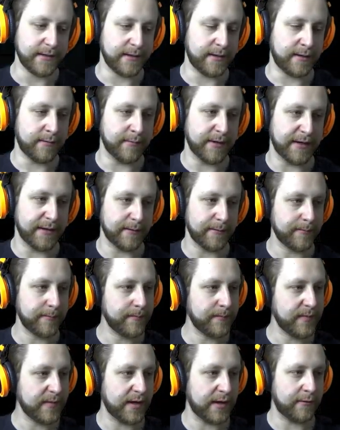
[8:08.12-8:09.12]
Oh man.
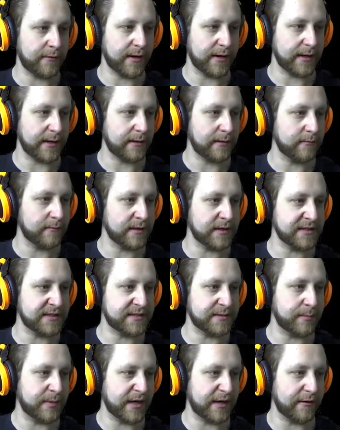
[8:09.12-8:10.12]
Alright,
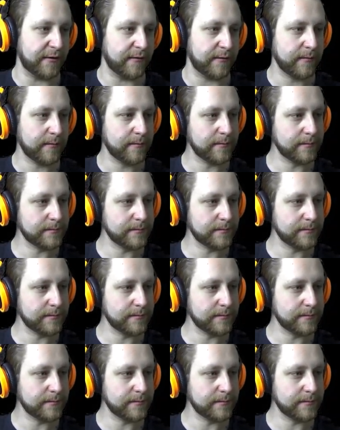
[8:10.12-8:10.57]
raise the banner.